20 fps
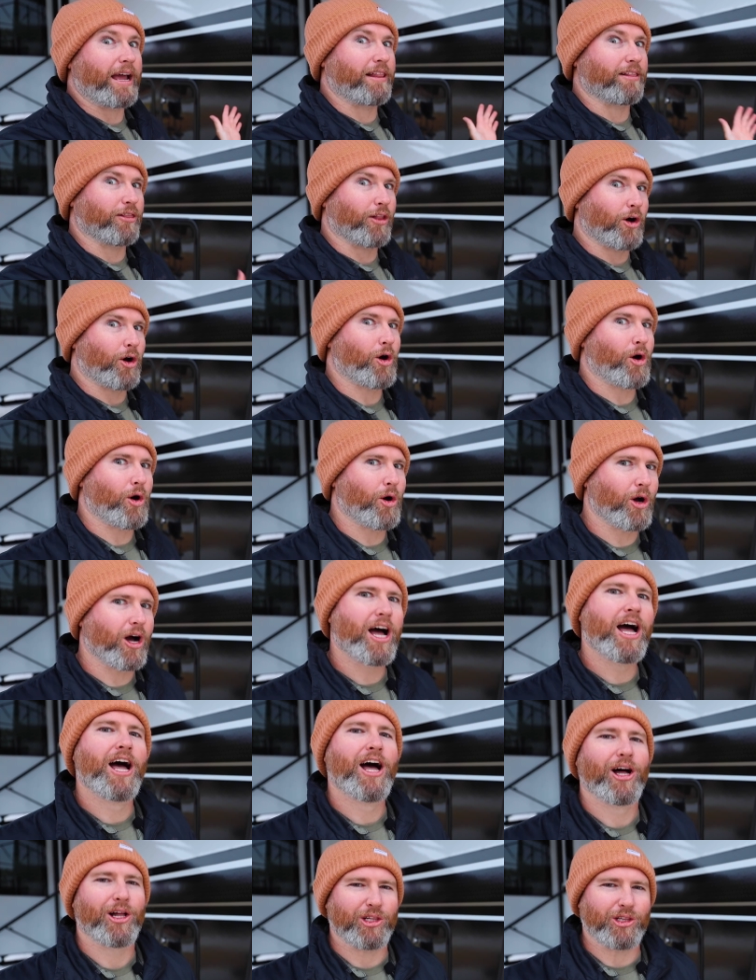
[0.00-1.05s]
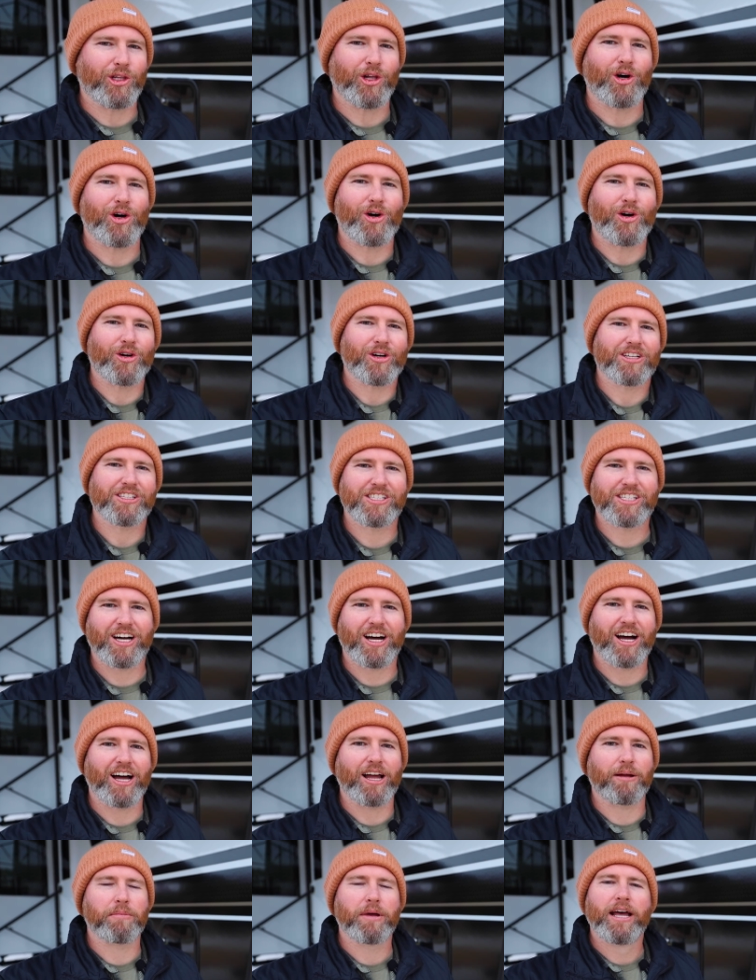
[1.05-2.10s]
a long, long
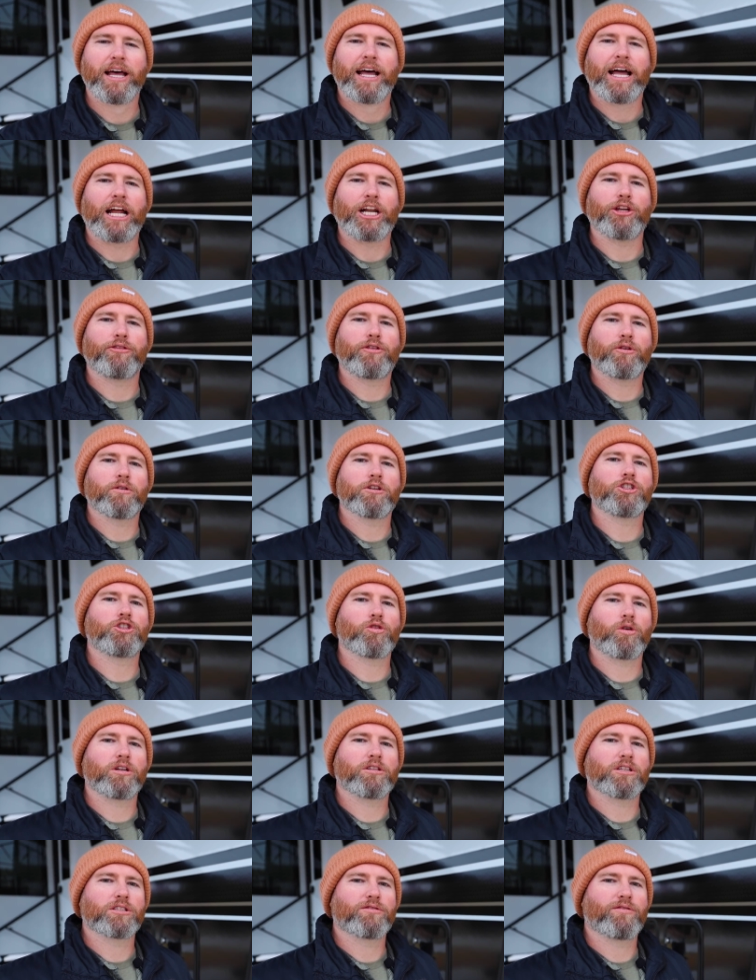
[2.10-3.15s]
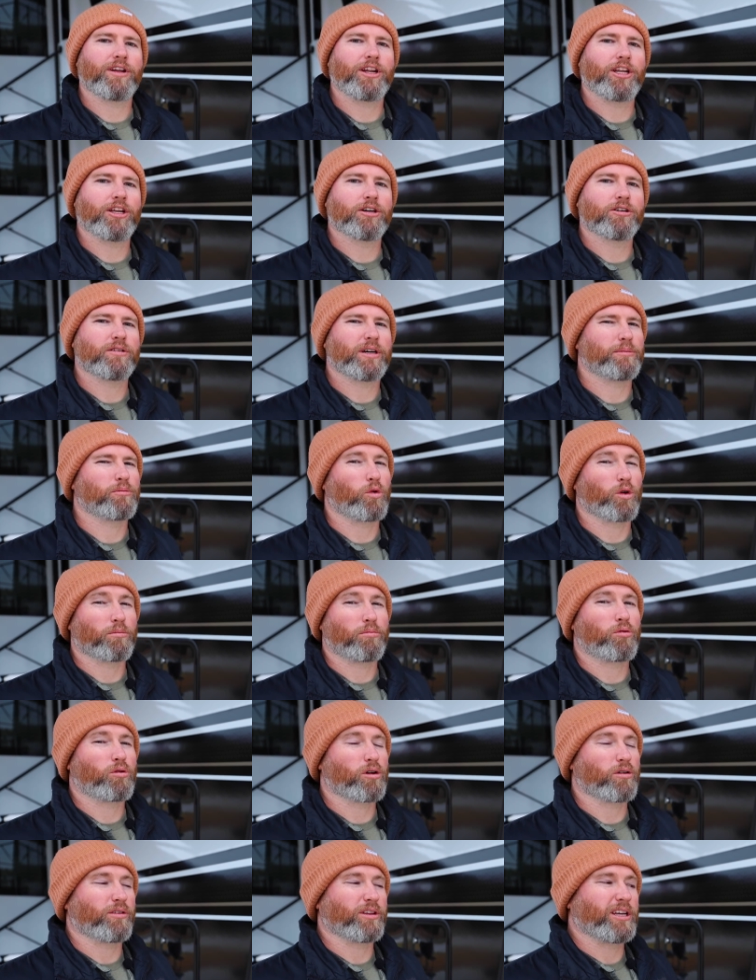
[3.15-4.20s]
time. And if you enjoyed this video, and more
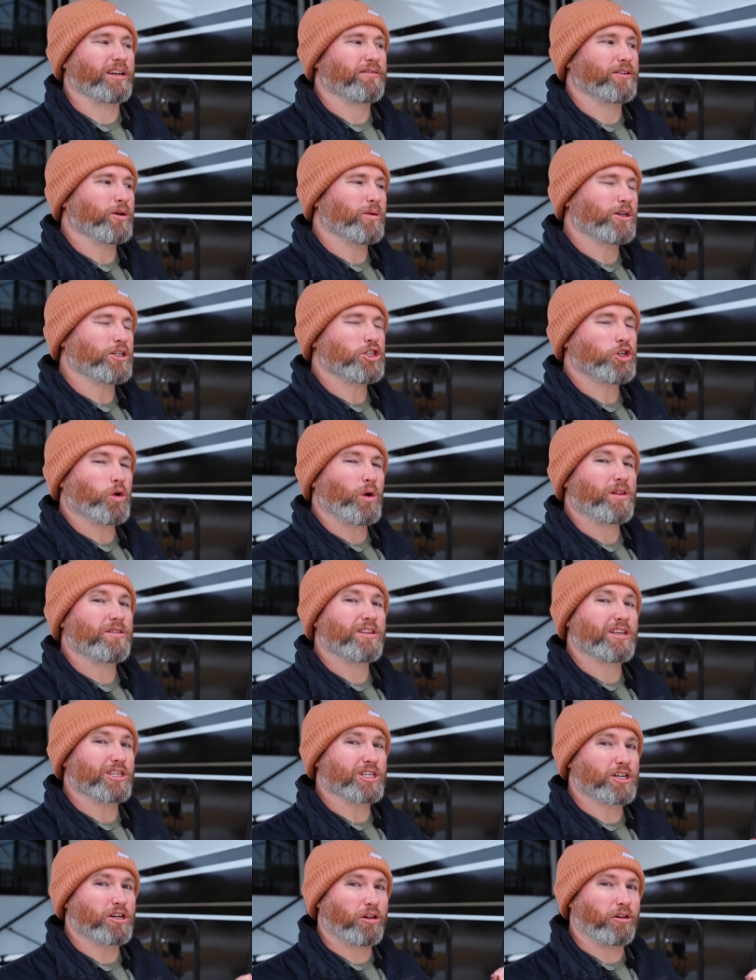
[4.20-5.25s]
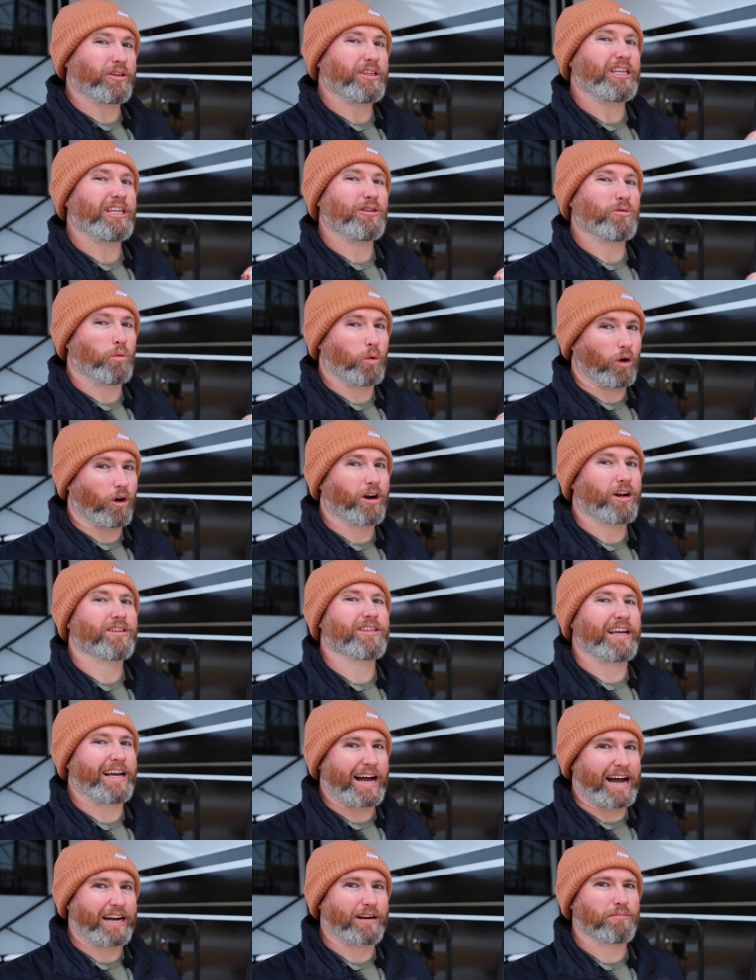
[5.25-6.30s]
importantly, if you enjoyed this clean work
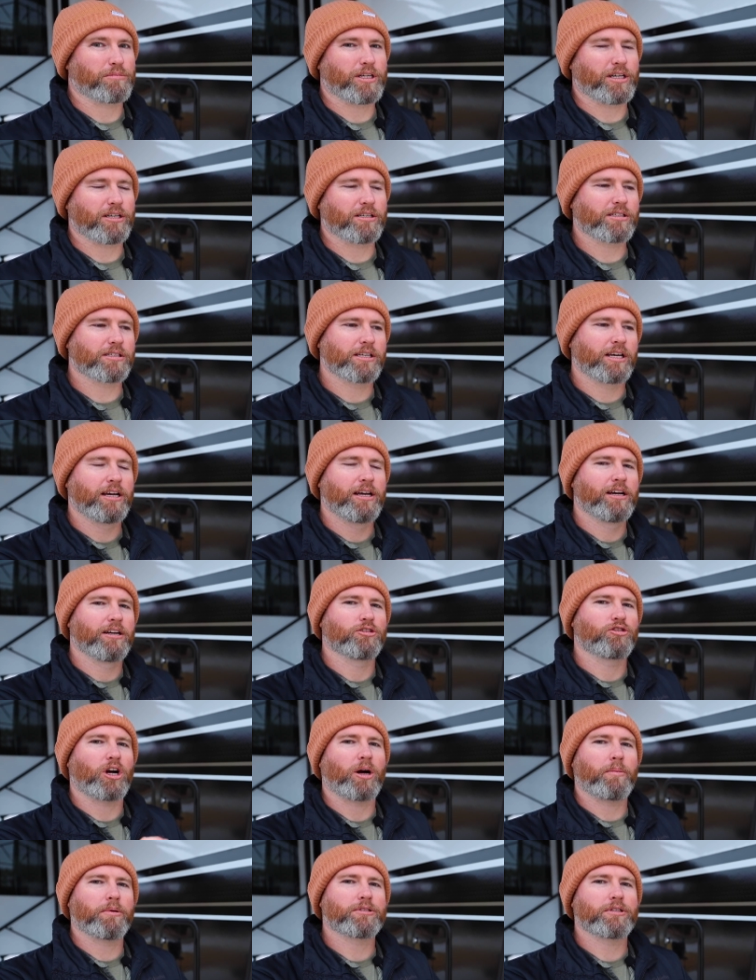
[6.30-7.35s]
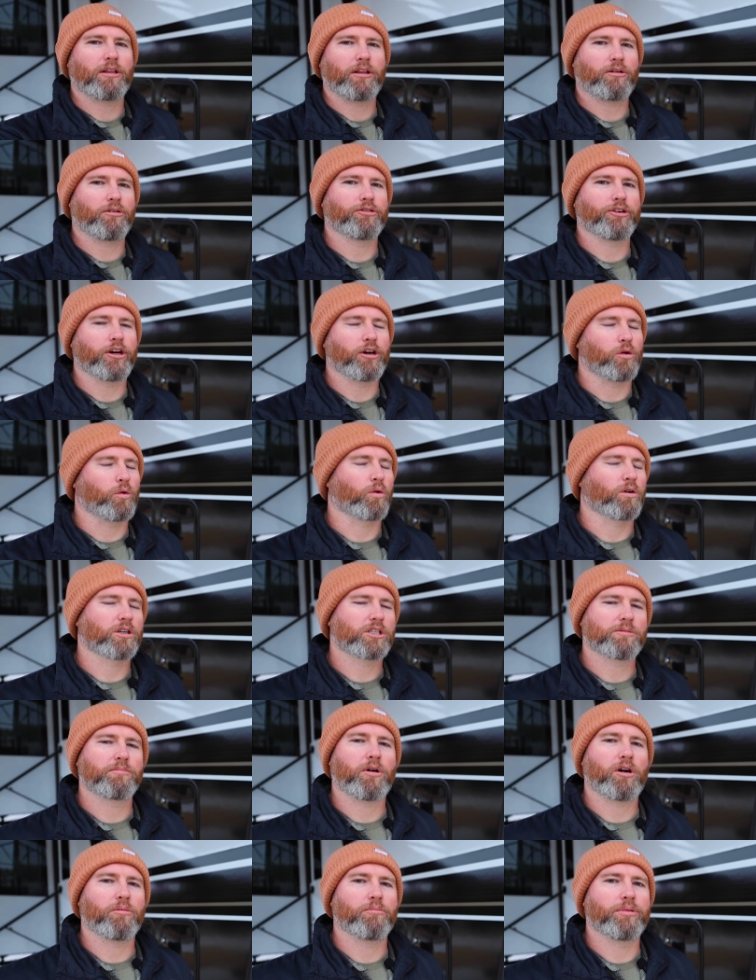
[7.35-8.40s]
that Adam does, drop us a little note. We're a
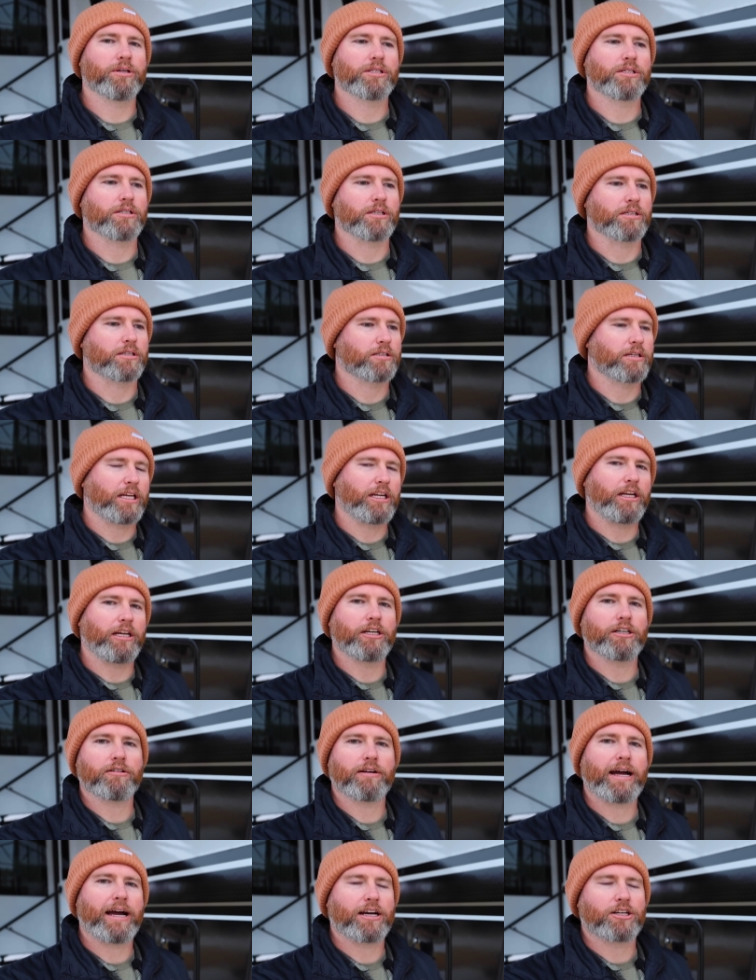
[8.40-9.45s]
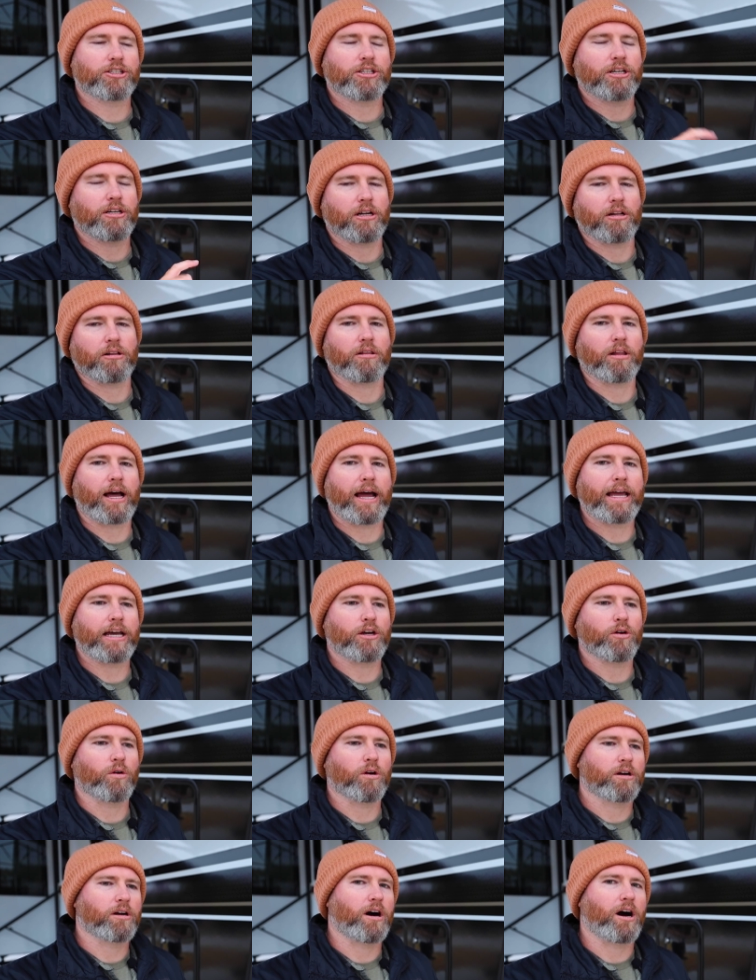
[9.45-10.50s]
small business. Any interaction, a like
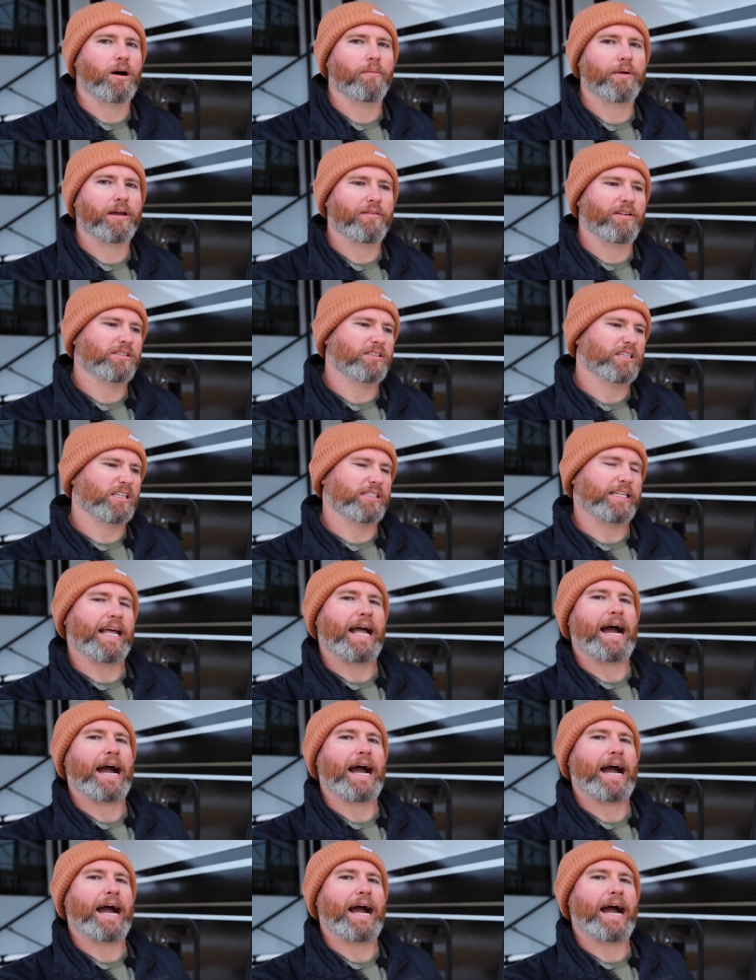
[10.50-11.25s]
or a comment that says,